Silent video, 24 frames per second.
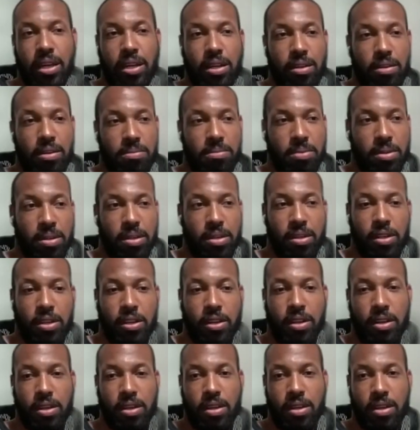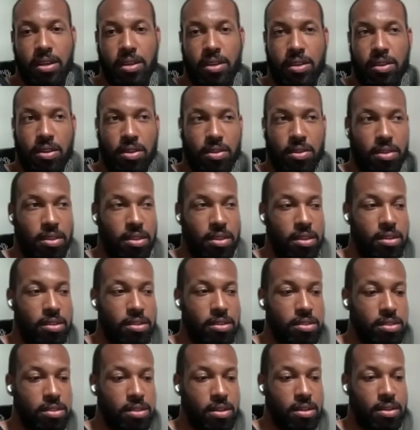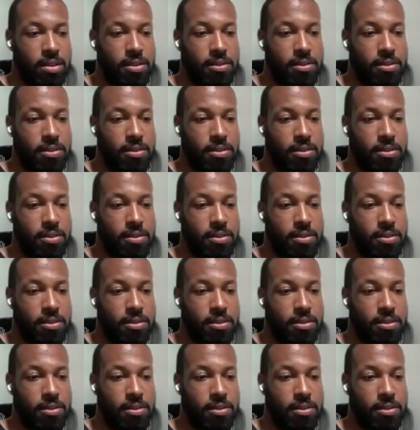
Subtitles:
my Leica, but you know, this